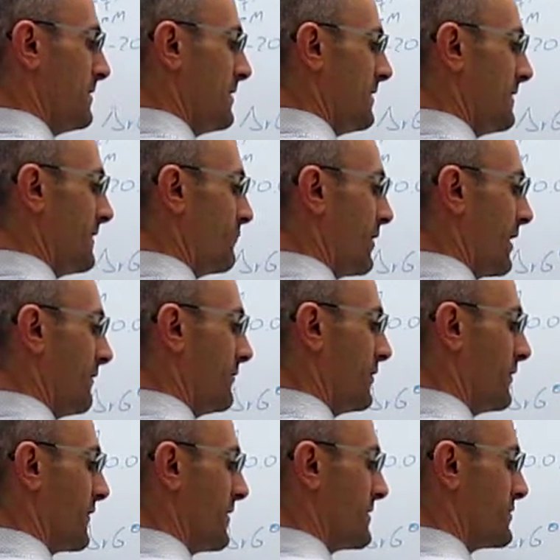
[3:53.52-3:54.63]
And then we have
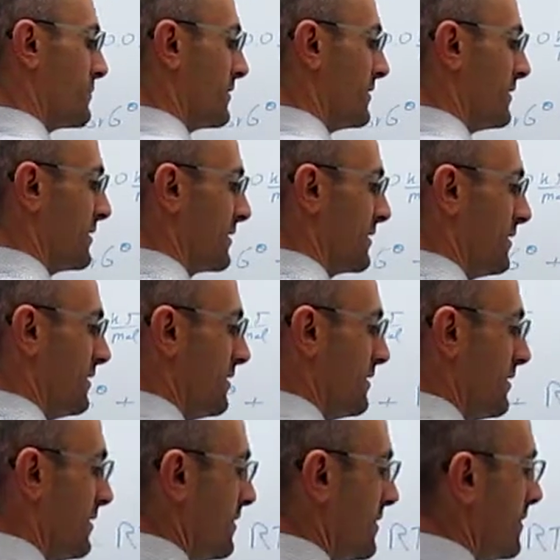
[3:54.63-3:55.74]
here the natural log
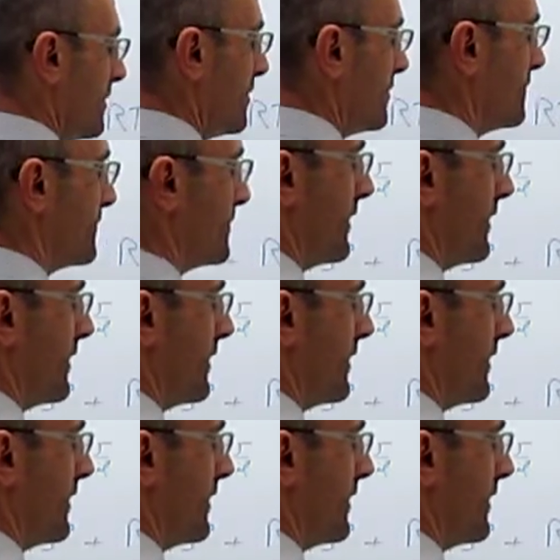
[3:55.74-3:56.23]
of